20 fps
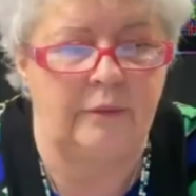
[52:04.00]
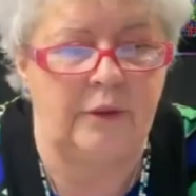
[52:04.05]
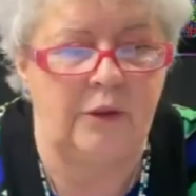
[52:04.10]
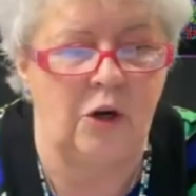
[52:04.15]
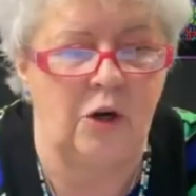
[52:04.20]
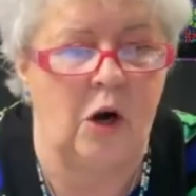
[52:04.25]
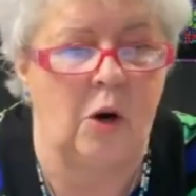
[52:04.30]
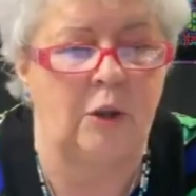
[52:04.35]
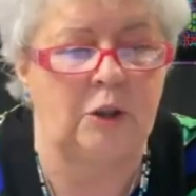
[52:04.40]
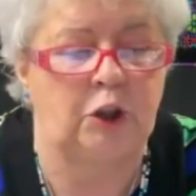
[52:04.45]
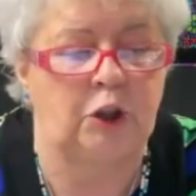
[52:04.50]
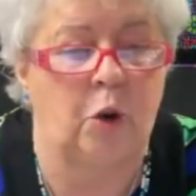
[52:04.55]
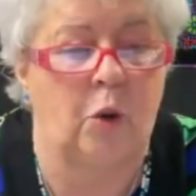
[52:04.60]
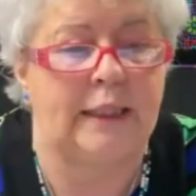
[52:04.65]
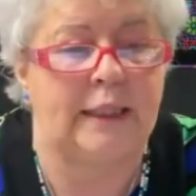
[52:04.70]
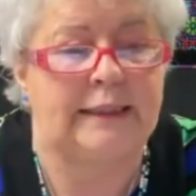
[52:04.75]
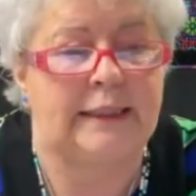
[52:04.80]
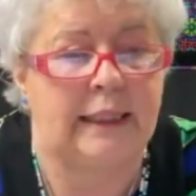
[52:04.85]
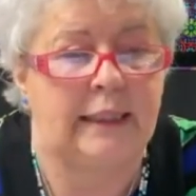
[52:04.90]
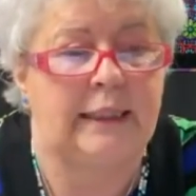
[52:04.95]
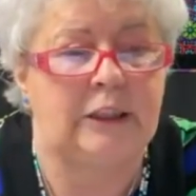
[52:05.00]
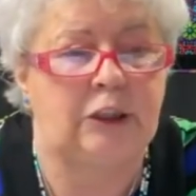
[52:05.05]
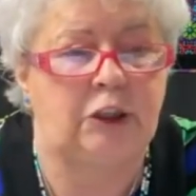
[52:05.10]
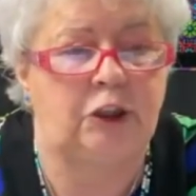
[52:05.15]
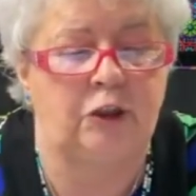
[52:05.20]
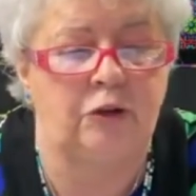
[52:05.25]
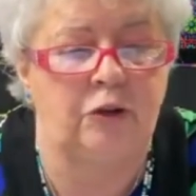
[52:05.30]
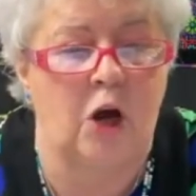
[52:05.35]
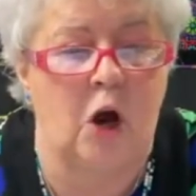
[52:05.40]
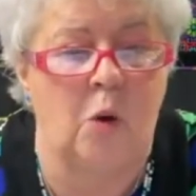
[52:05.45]
know, a choice. At least
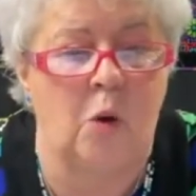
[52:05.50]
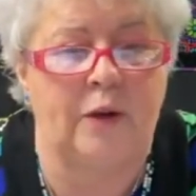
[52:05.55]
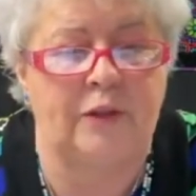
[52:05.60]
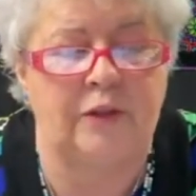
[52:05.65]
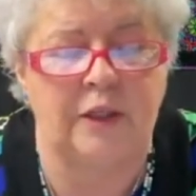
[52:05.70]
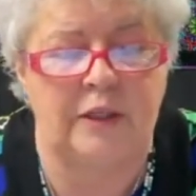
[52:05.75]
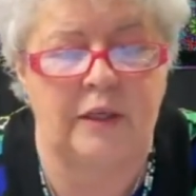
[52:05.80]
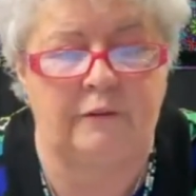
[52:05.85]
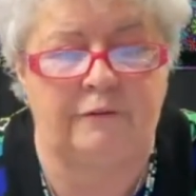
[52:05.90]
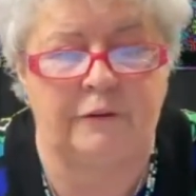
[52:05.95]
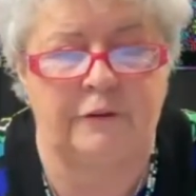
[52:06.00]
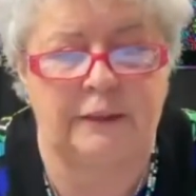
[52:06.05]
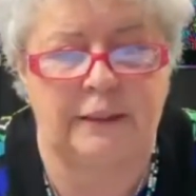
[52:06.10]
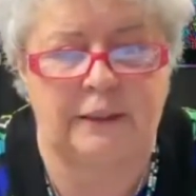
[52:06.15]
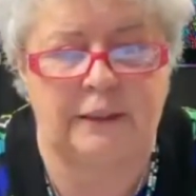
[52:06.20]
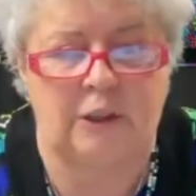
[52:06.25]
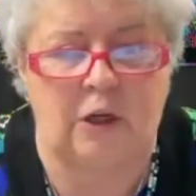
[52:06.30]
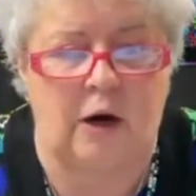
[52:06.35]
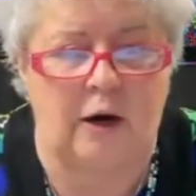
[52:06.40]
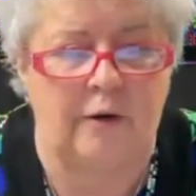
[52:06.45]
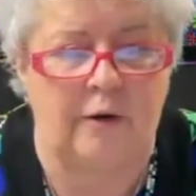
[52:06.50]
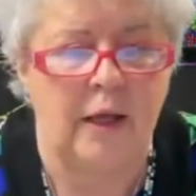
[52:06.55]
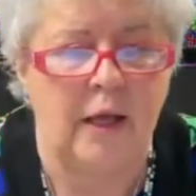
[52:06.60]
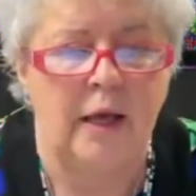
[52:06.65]
you know what the differences are.